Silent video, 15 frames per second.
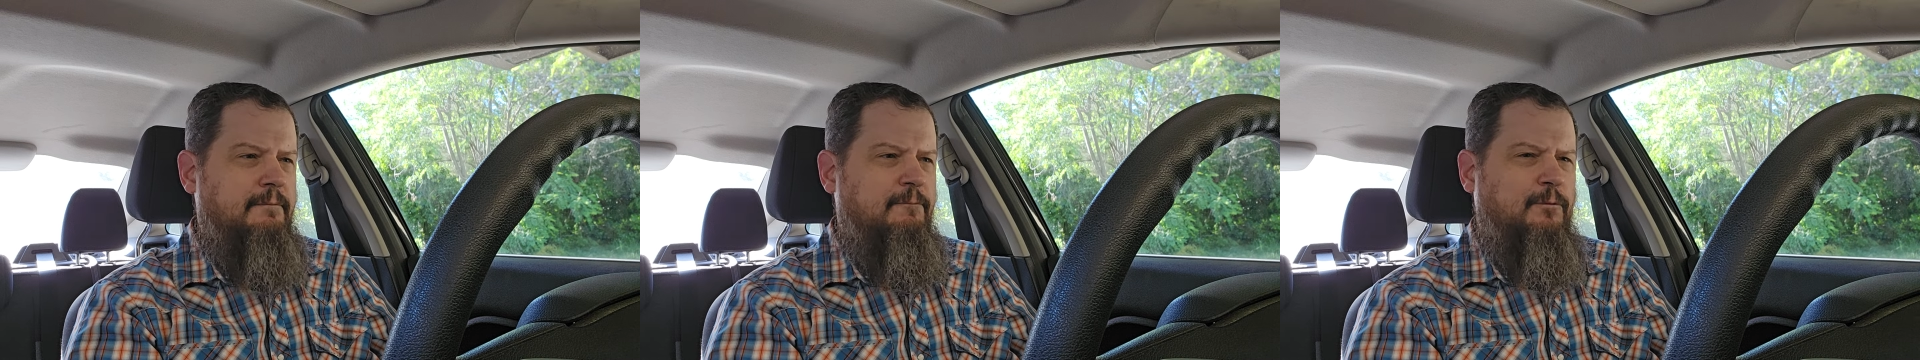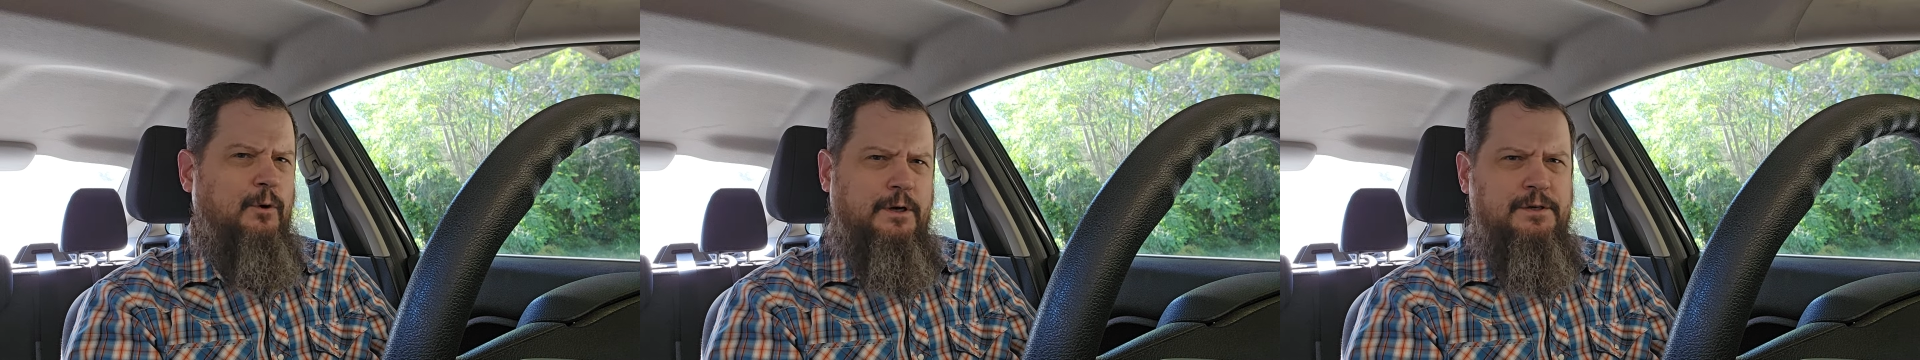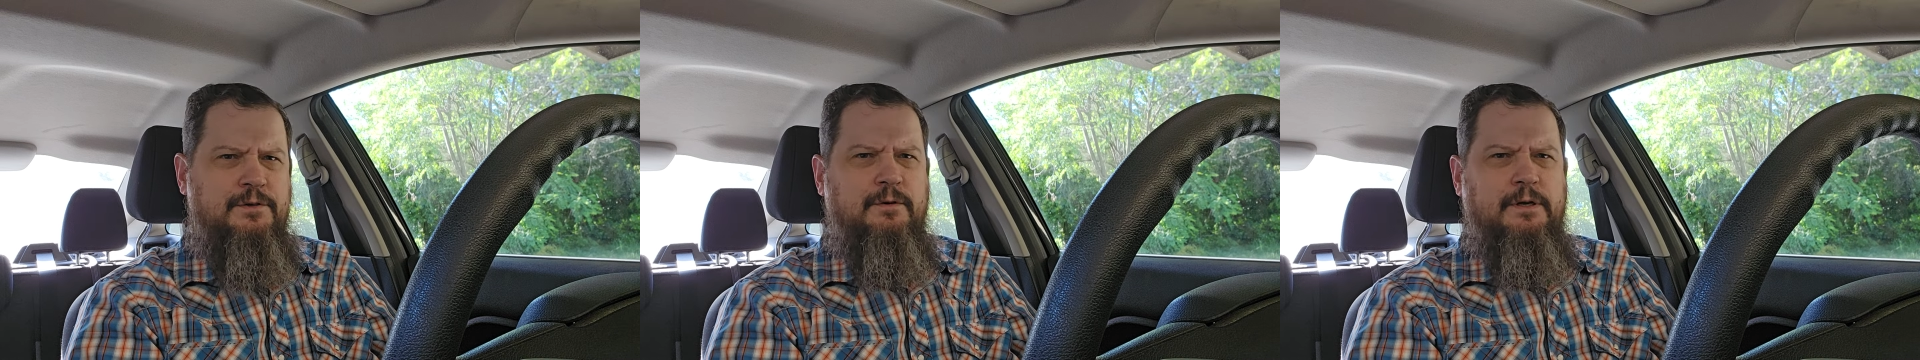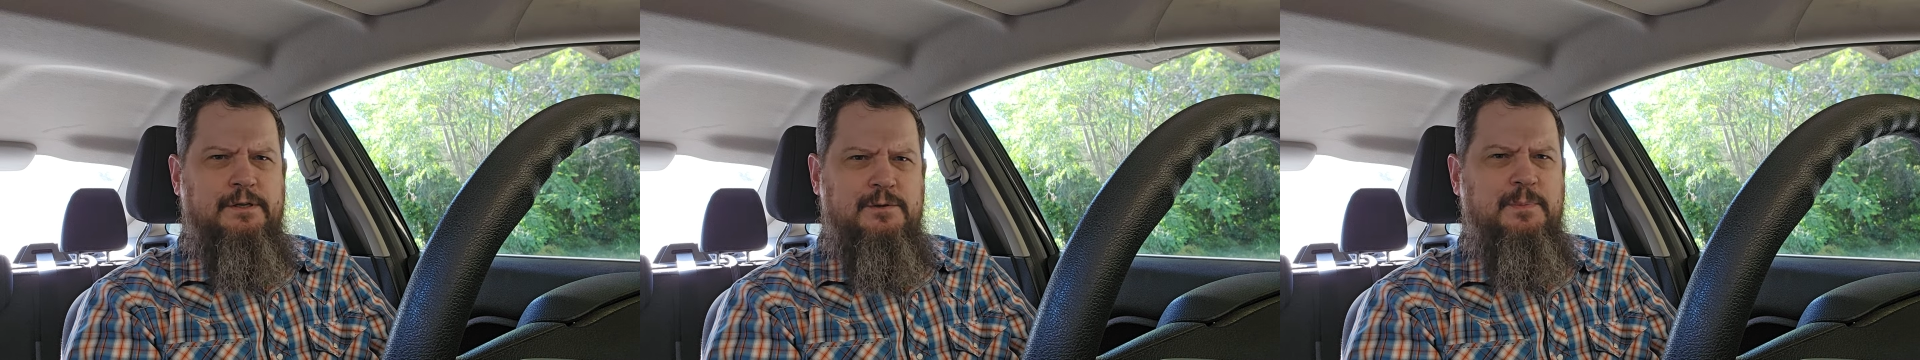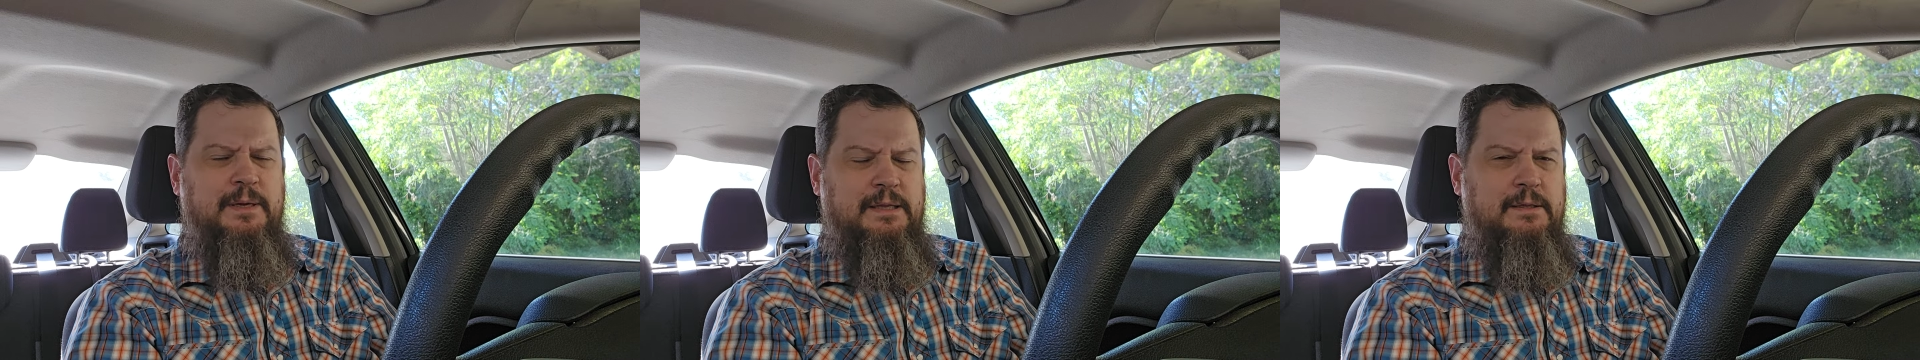frustrates
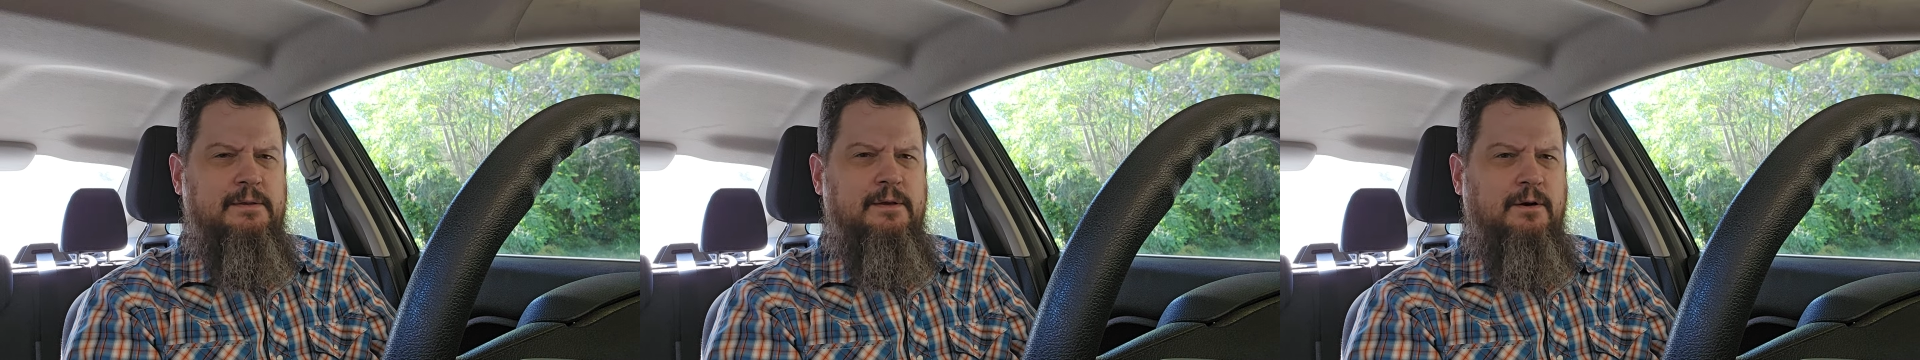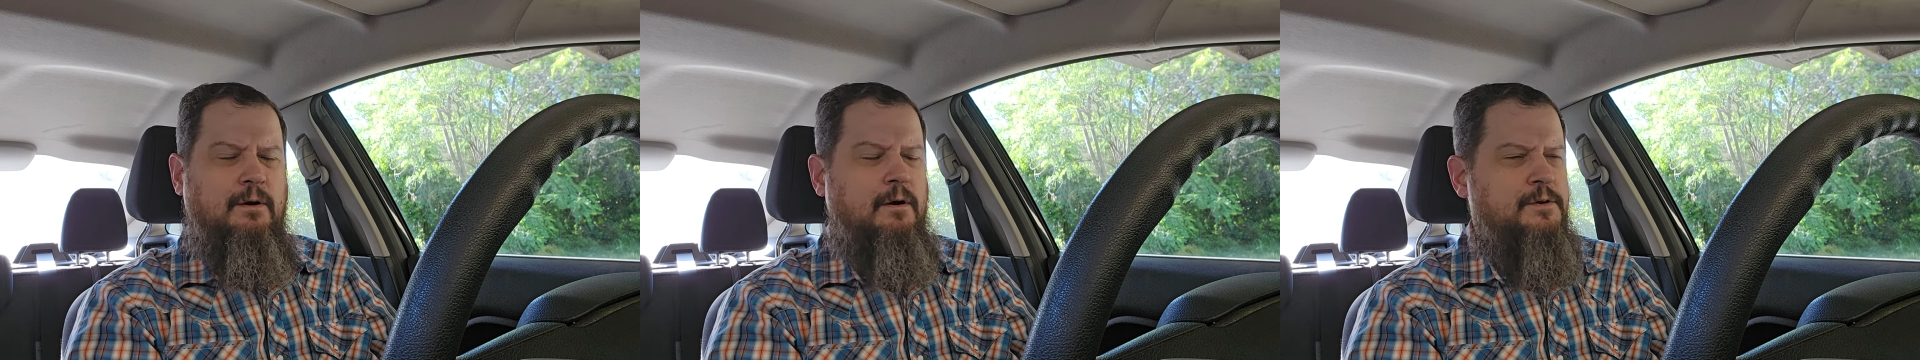me that there are